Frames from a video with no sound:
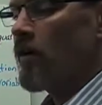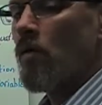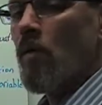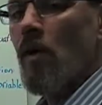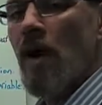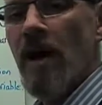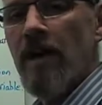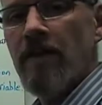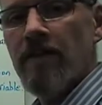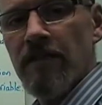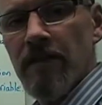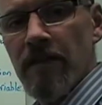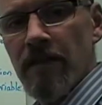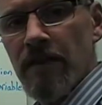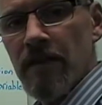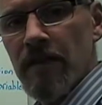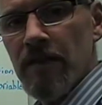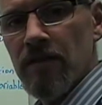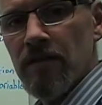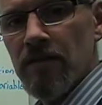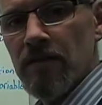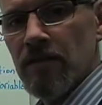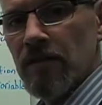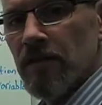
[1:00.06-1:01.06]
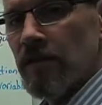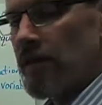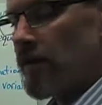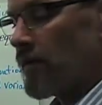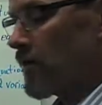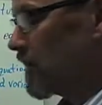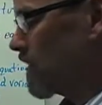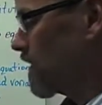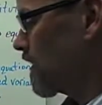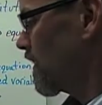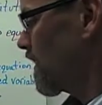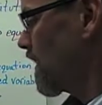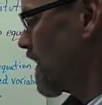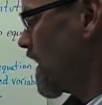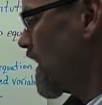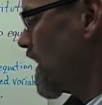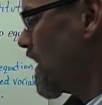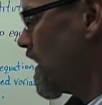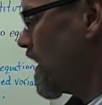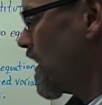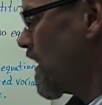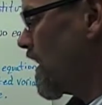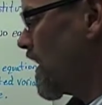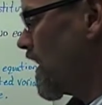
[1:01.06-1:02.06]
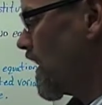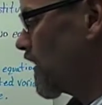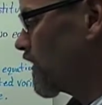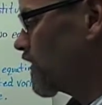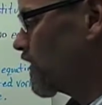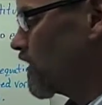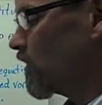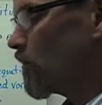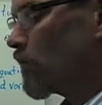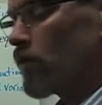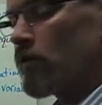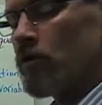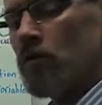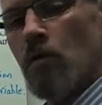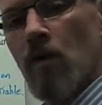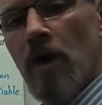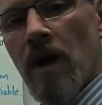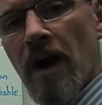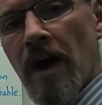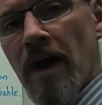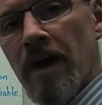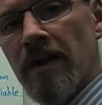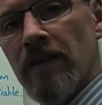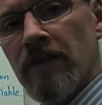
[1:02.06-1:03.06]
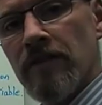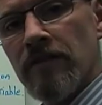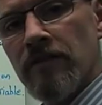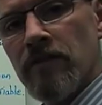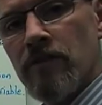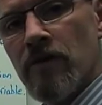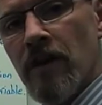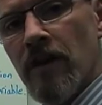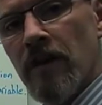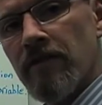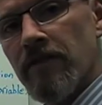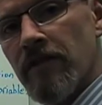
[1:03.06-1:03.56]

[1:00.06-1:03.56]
y very easily. X equals y, direct